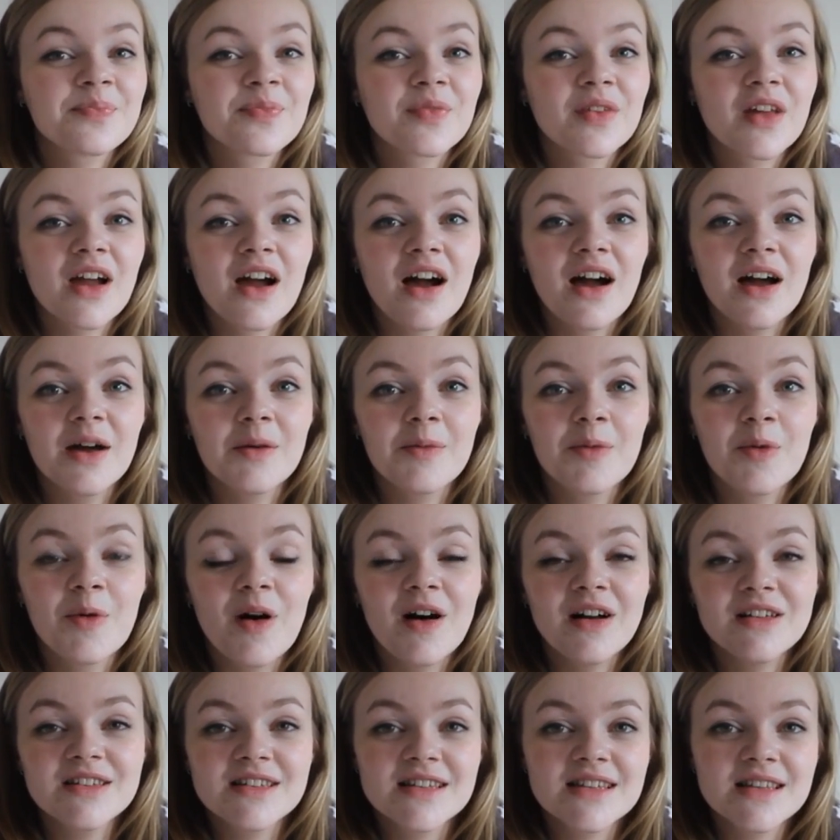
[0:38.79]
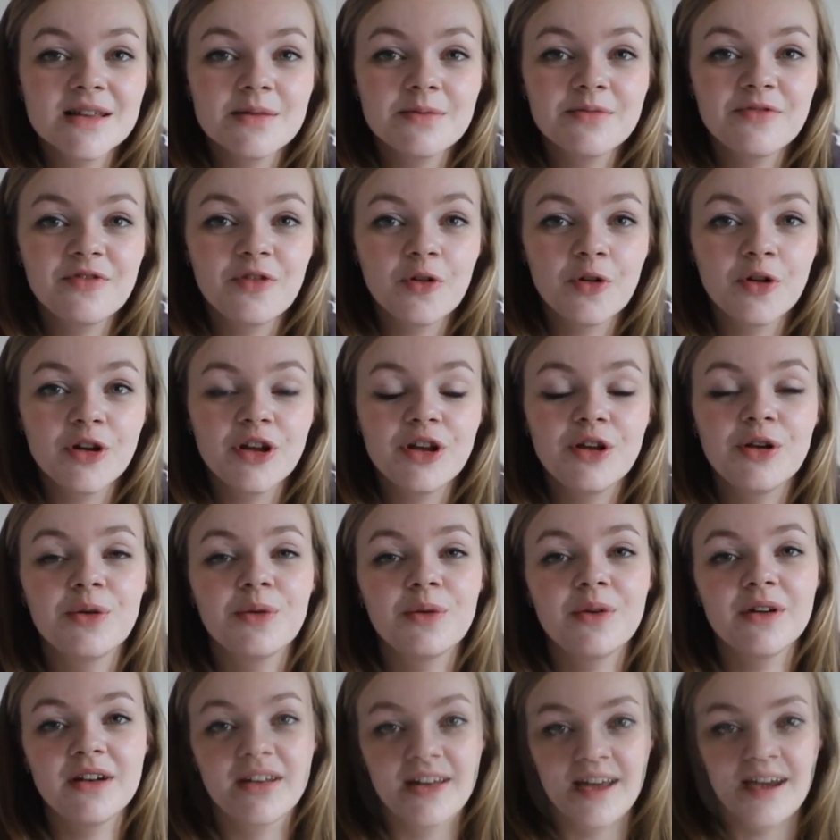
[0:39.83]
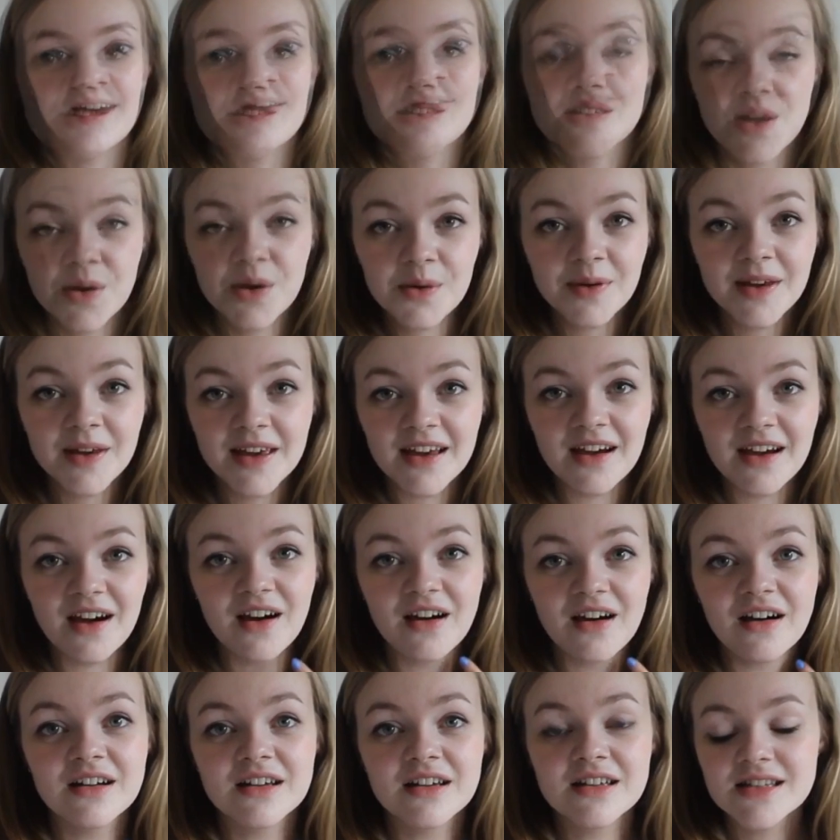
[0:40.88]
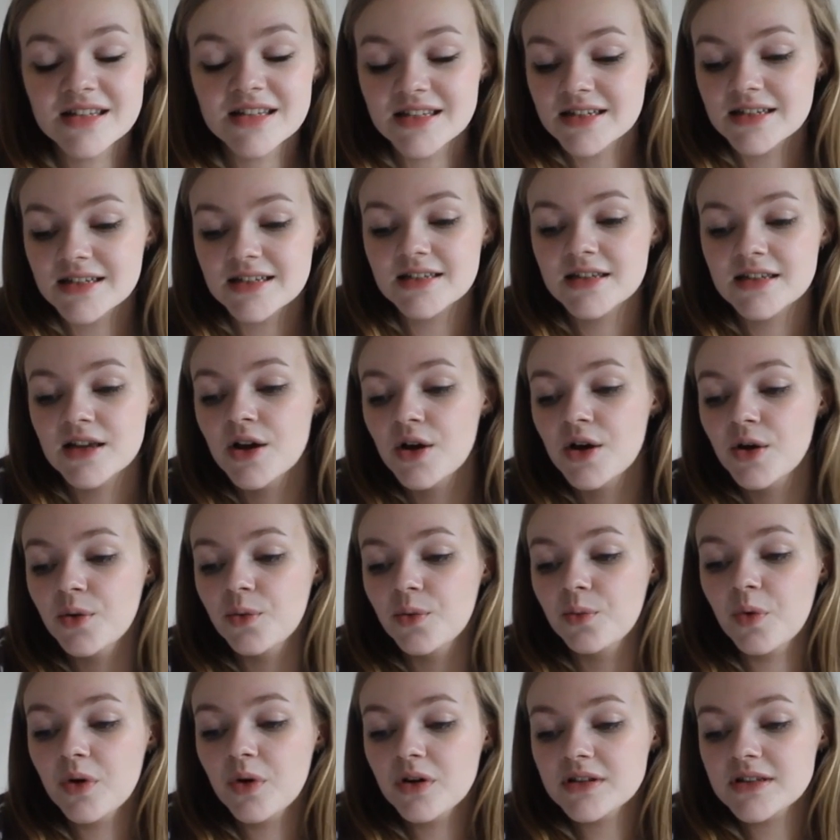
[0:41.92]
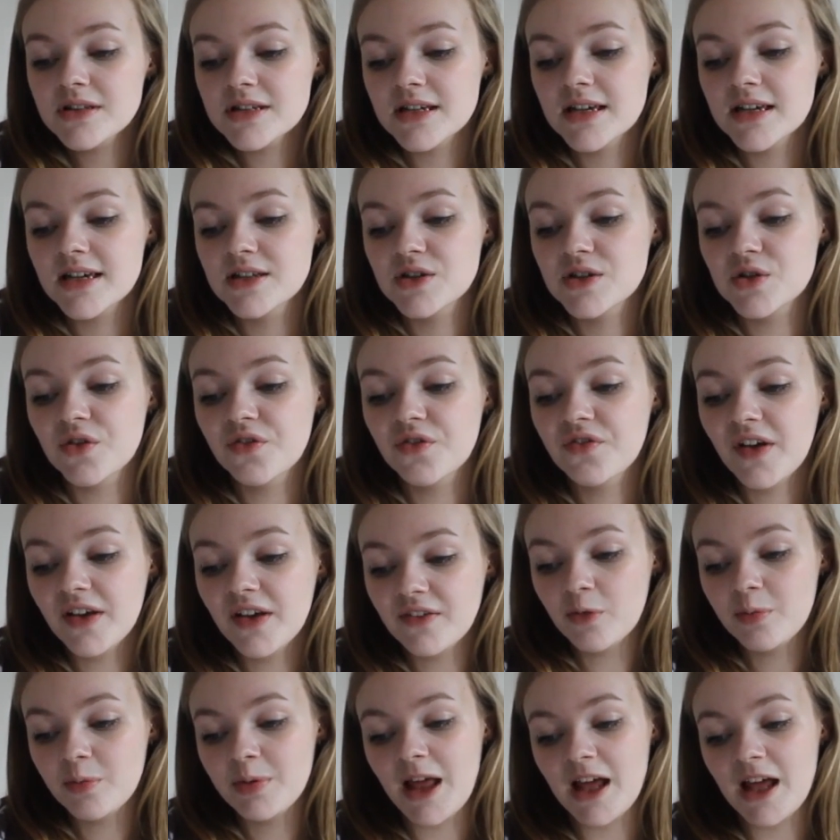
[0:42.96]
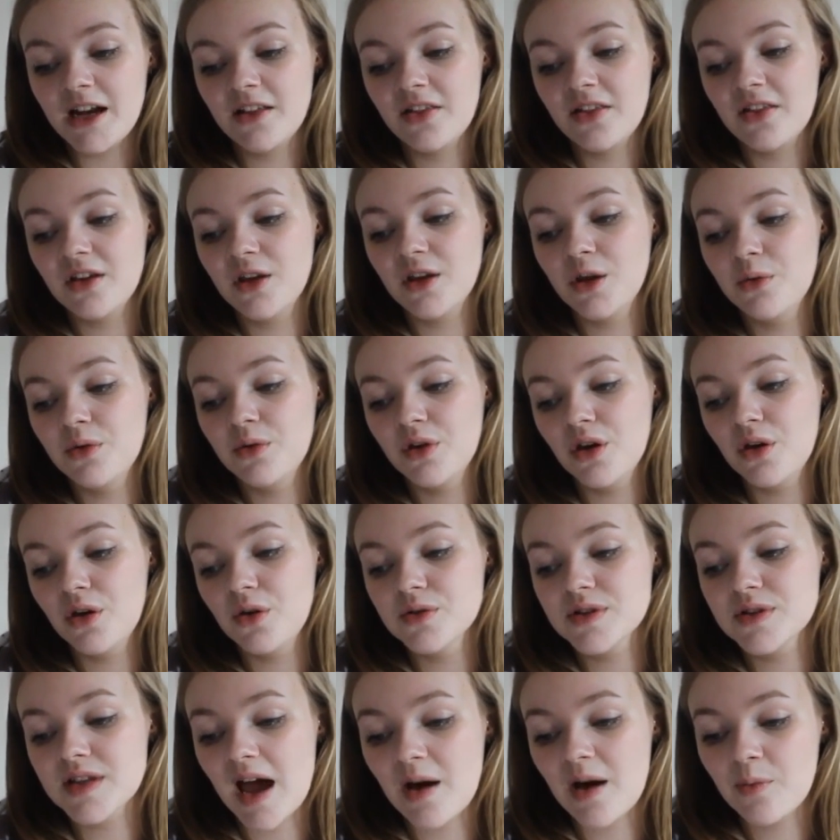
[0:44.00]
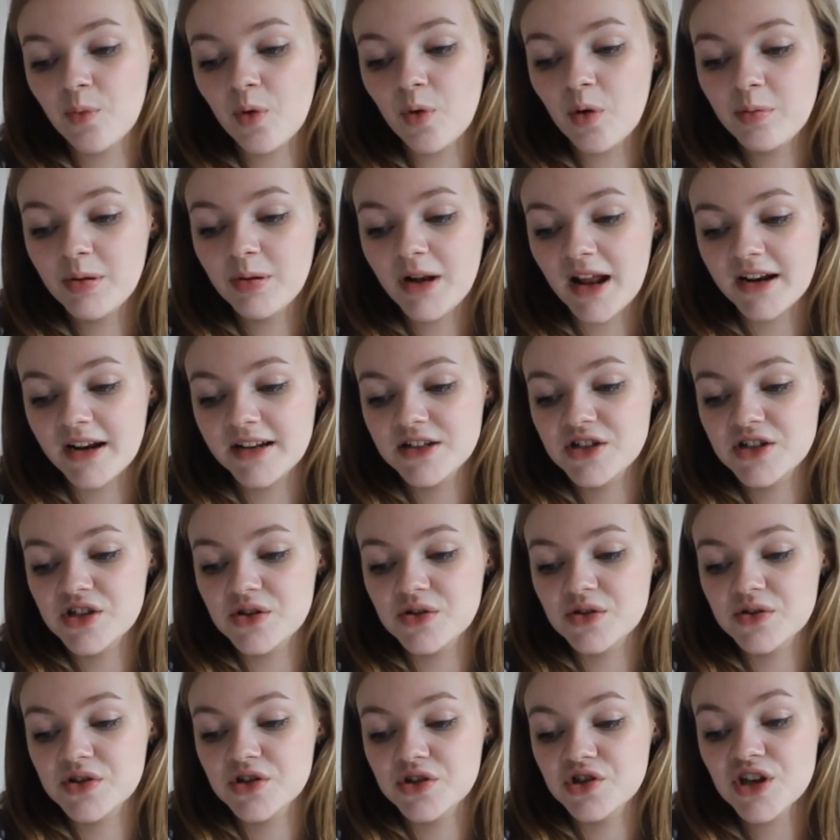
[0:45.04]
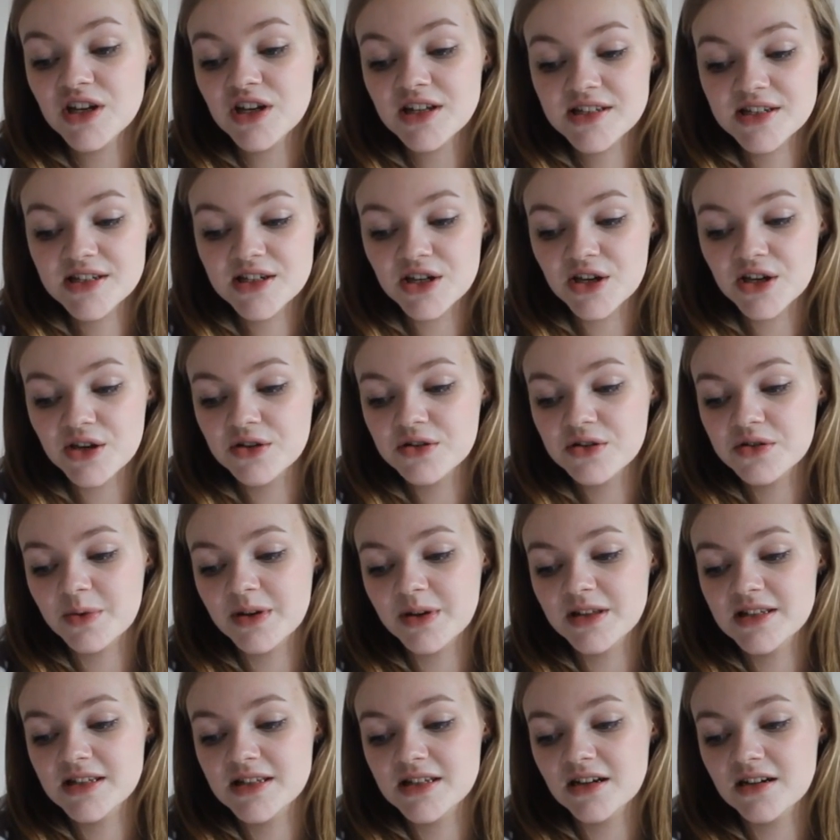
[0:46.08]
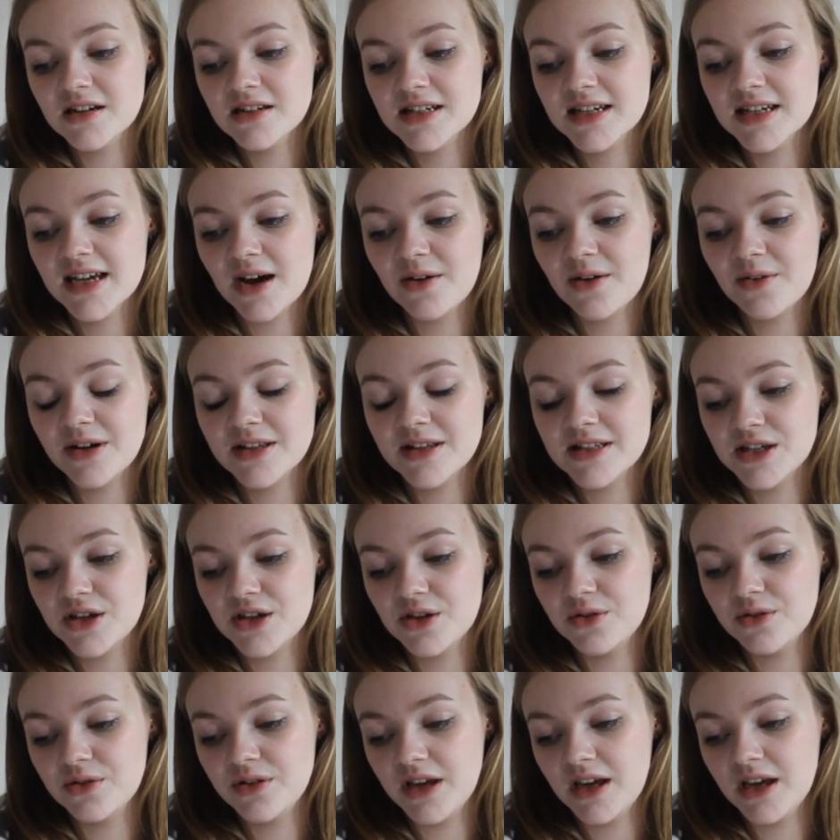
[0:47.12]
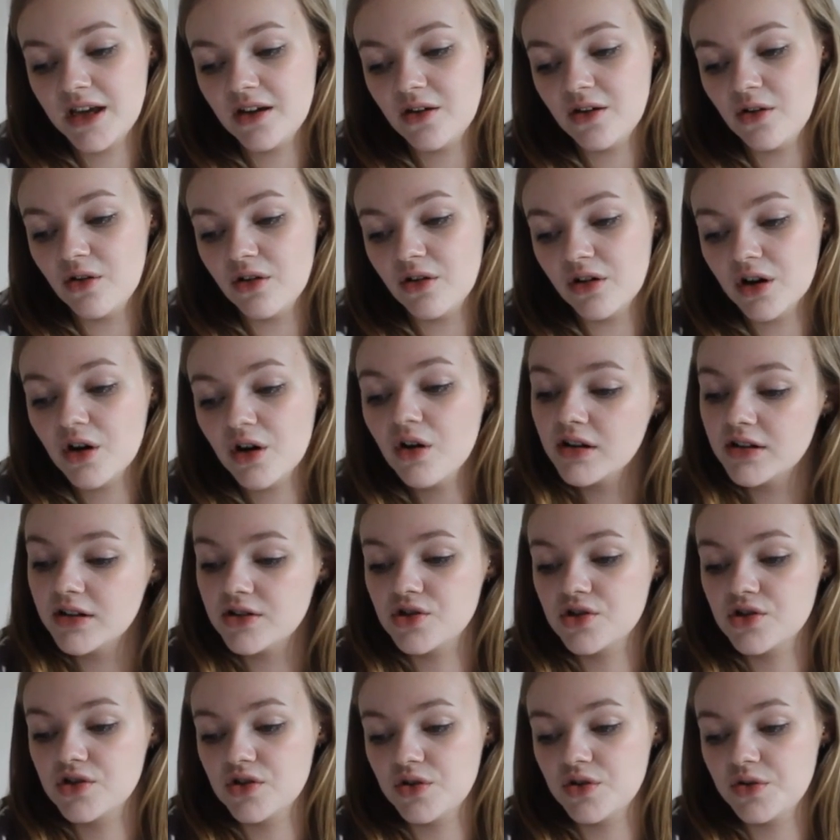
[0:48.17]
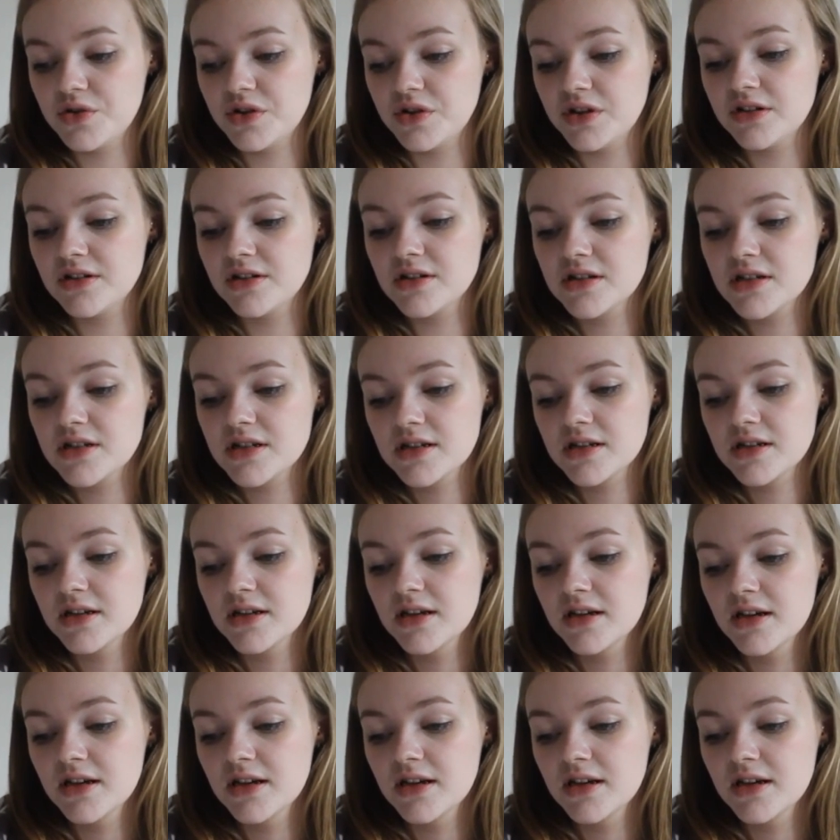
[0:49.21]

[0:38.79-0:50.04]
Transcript: I will answer them for you now. Zoe asks, what is your favourite planner that you use, and what planner do you suggest to use when starting out as a uni or a college student?